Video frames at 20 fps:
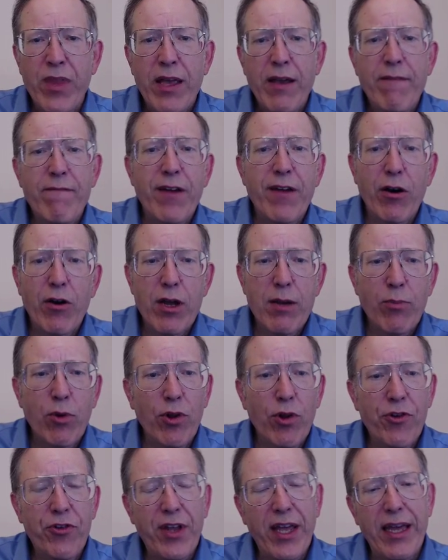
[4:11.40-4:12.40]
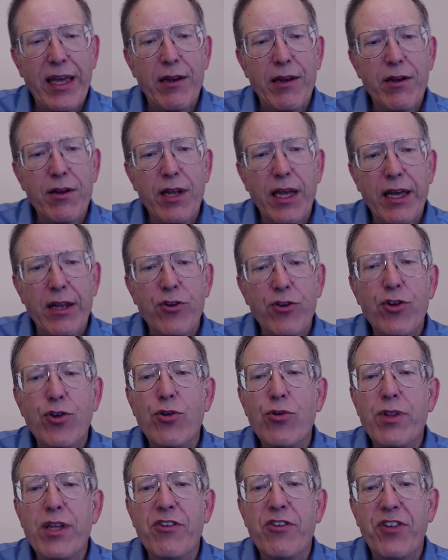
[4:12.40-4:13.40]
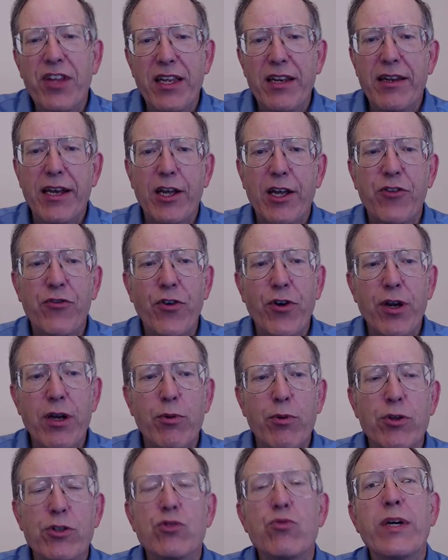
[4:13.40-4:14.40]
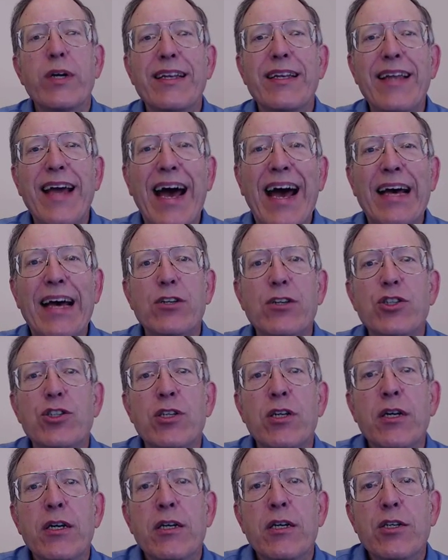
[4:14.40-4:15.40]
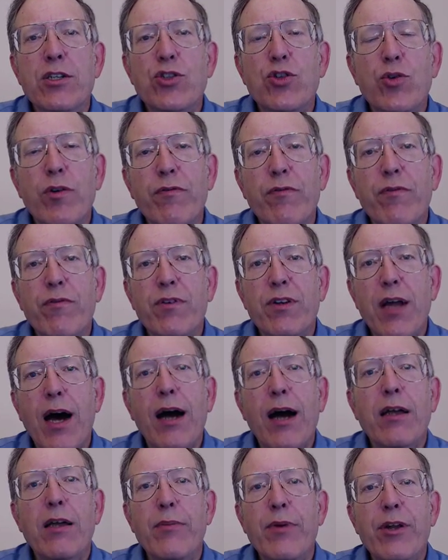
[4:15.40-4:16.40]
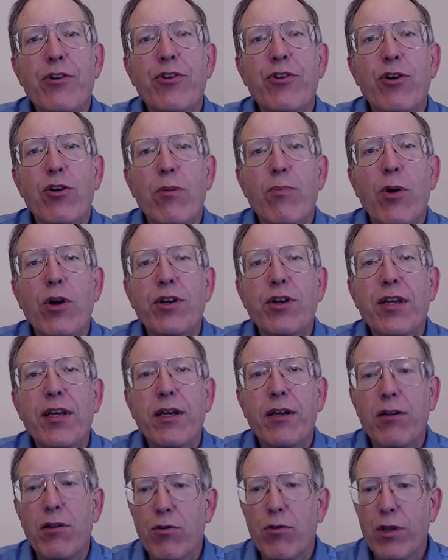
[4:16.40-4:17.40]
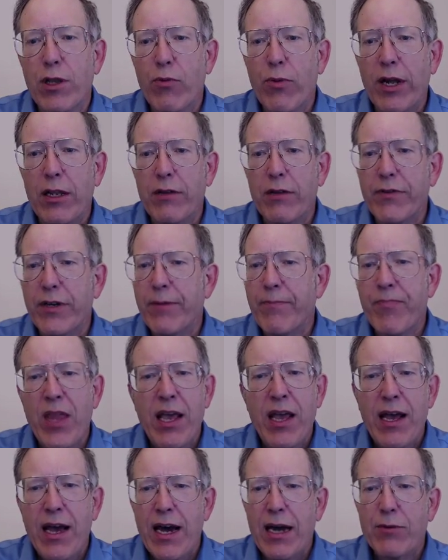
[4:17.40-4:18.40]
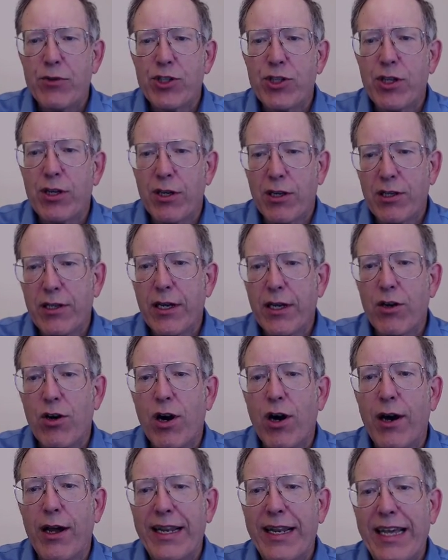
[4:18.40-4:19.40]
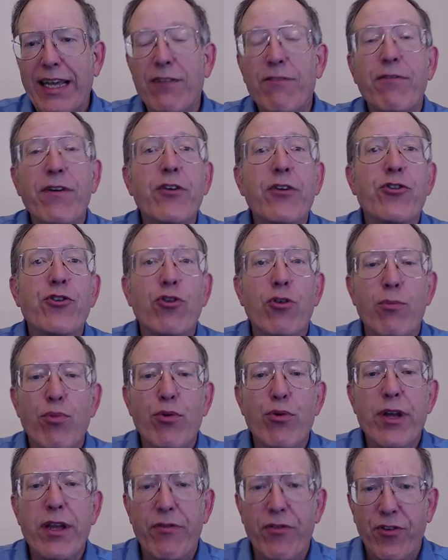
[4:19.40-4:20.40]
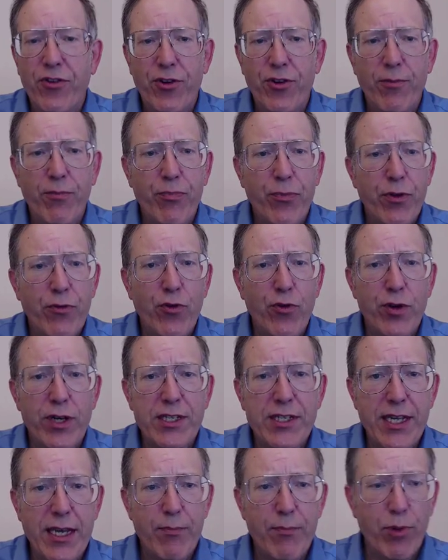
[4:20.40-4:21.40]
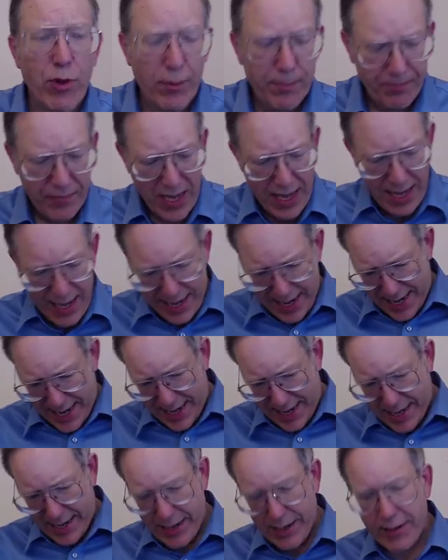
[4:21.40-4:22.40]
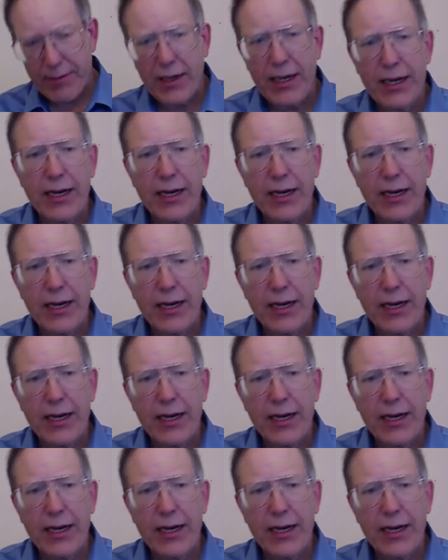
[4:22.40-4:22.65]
variables, and to these index variables we attach sort of documents that are particularly relevant. I'm just going to click on investor briefs, for example, and